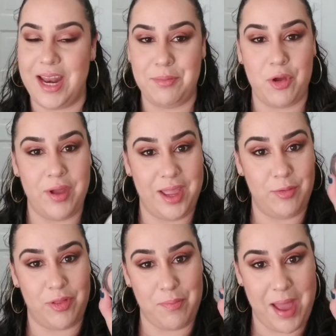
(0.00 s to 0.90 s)
I'm going in
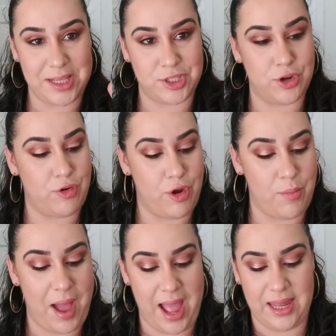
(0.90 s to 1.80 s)
with Master Chrome
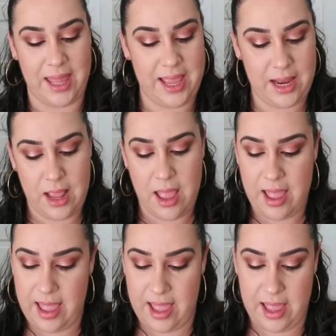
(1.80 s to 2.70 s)
Highlight
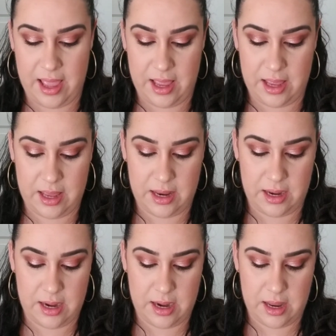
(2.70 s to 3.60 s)

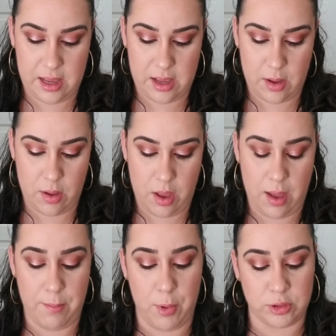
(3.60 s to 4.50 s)
in
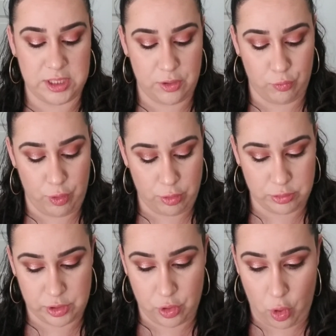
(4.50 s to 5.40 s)
Molten
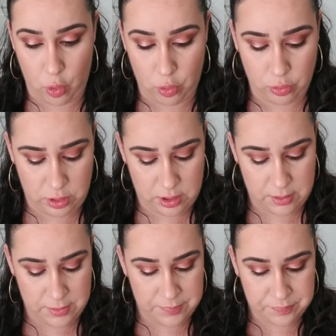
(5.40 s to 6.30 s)
Rose Gold.
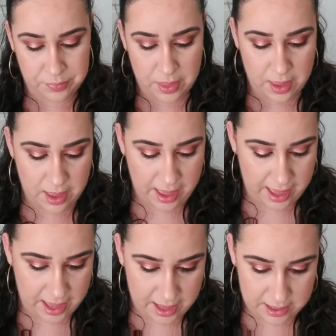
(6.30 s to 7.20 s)

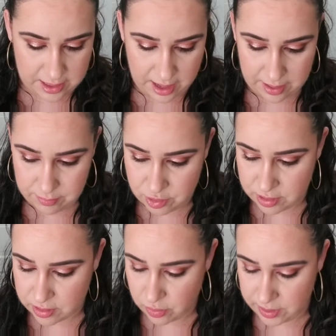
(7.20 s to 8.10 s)
And I'm
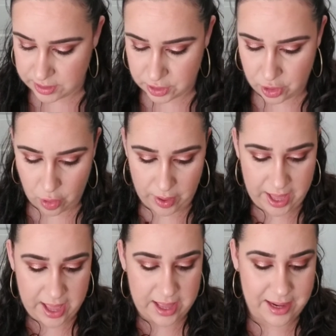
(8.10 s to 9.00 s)
just going to go
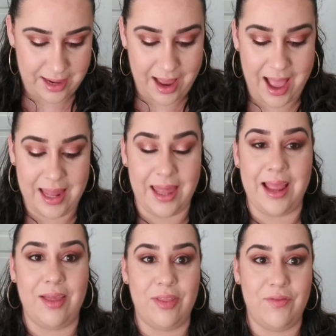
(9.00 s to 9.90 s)
ahead and highlight the